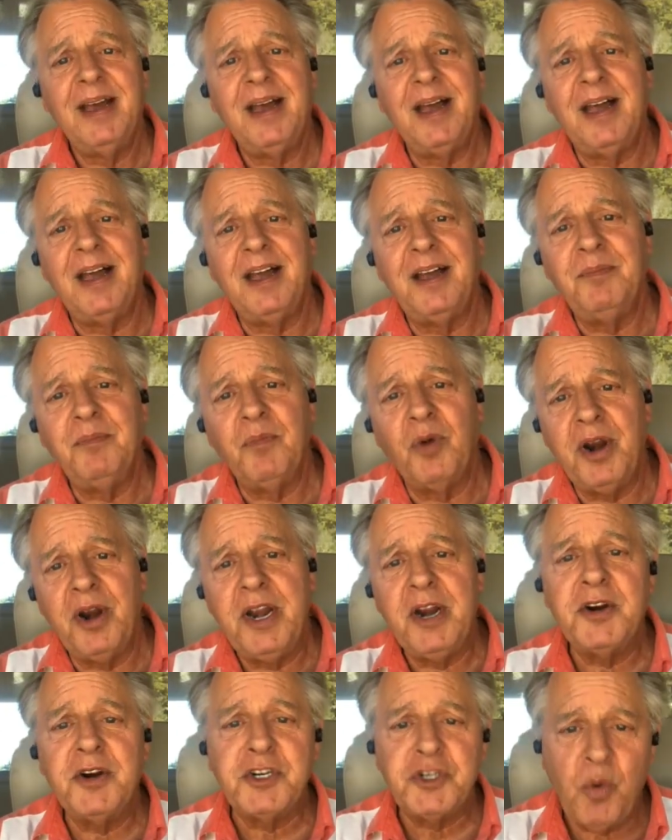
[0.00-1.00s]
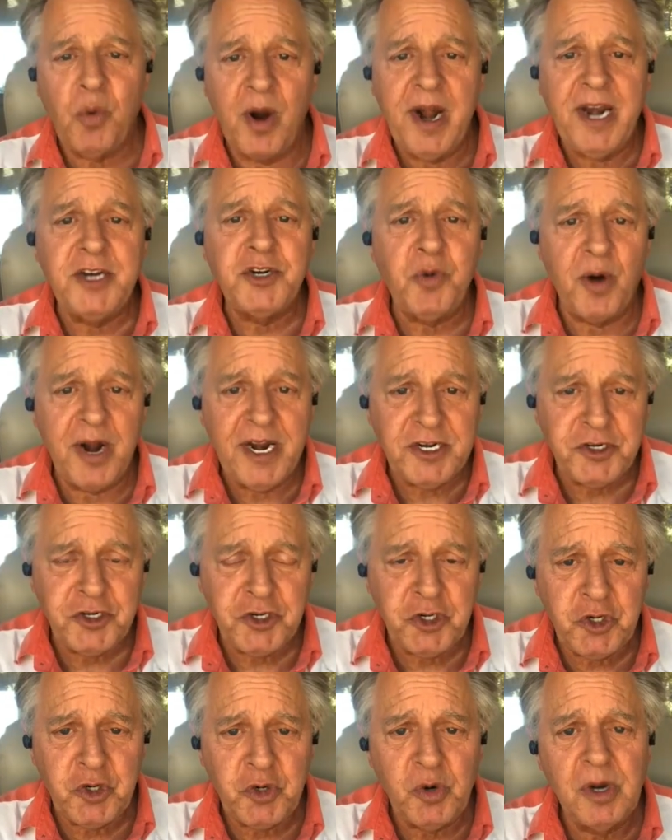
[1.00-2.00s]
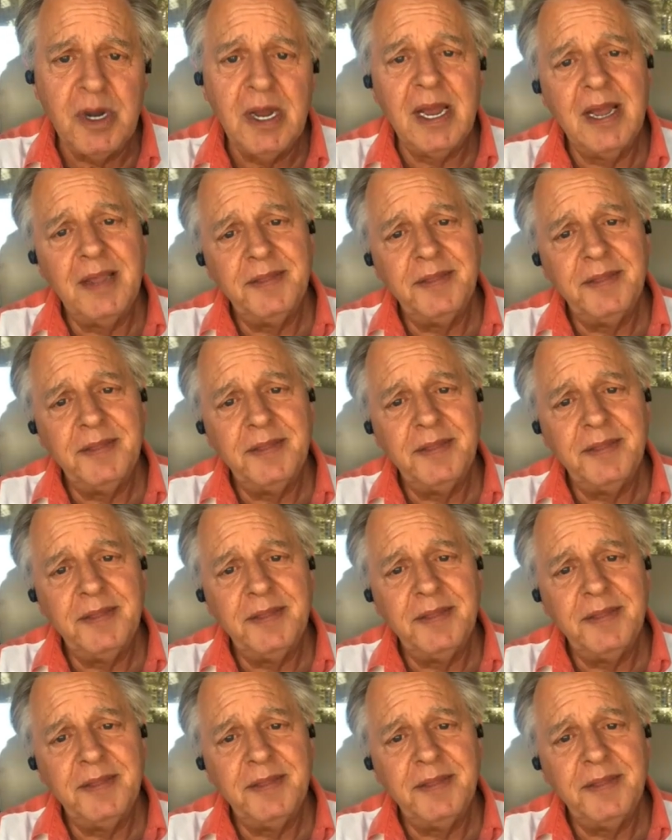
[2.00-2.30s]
We're here in 2022.